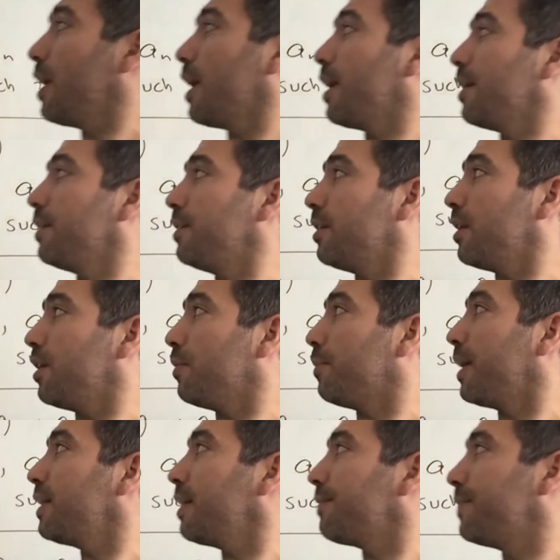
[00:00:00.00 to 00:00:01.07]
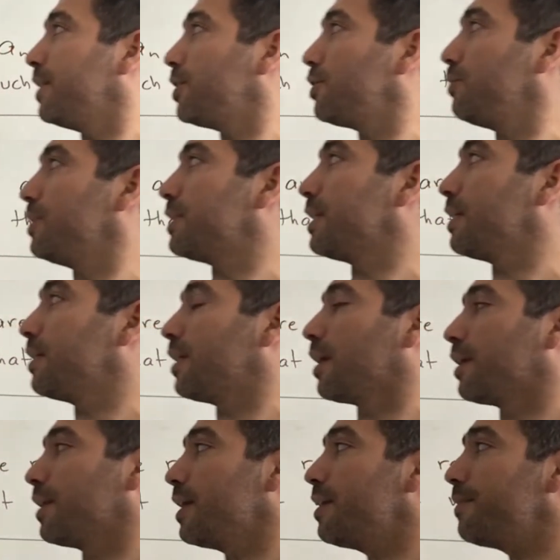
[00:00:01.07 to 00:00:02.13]
And by definition, we say
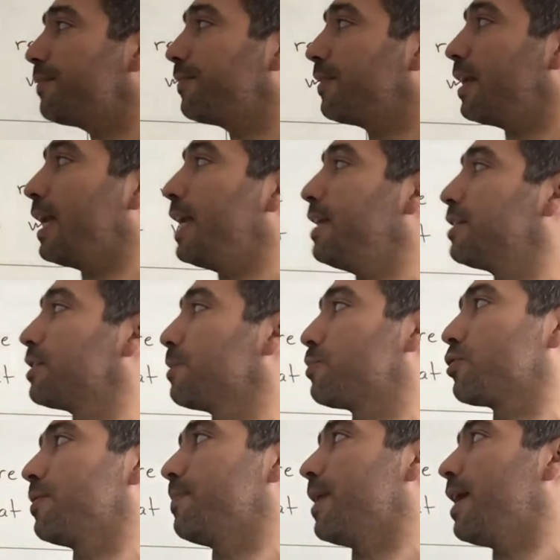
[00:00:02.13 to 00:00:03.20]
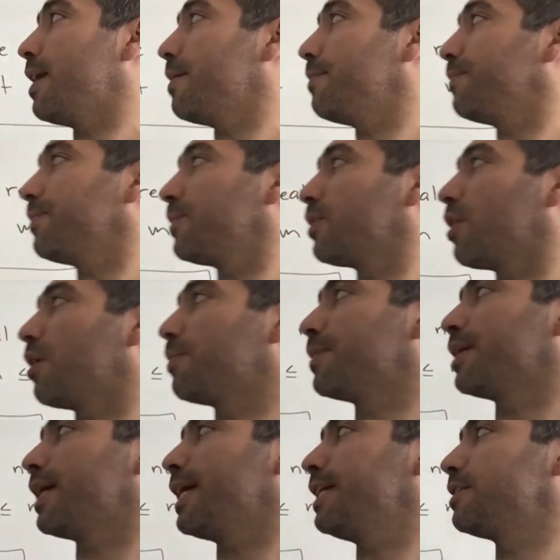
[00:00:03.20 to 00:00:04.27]
that if a subscript m, comma
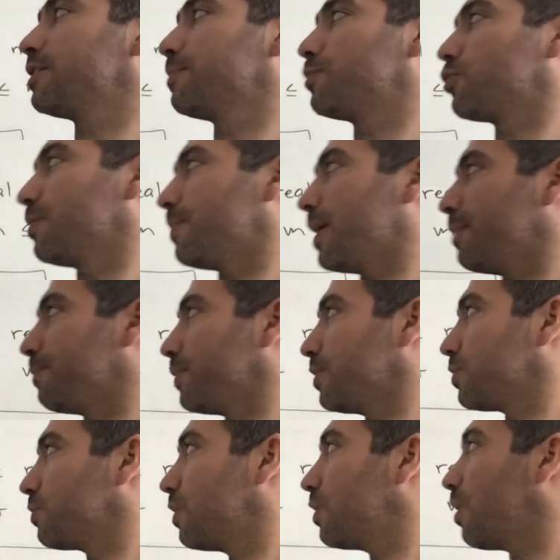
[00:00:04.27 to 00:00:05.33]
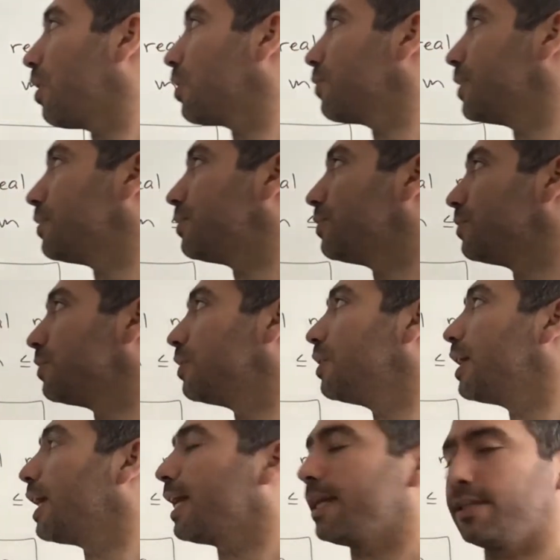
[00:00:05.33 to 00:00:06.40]
a subscript n plus 1 all the way to
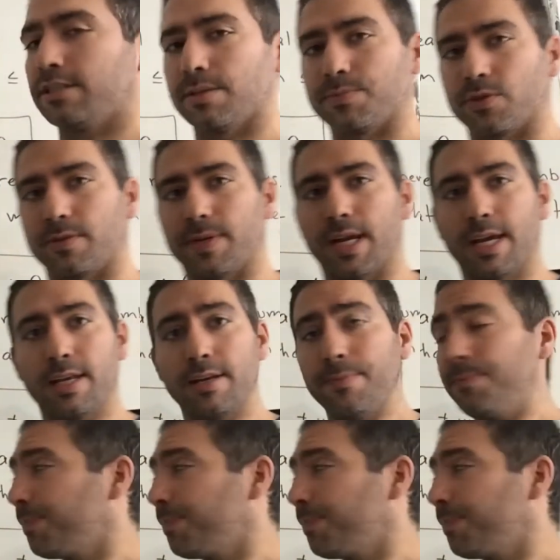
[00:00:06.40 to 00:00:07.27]
a subscript n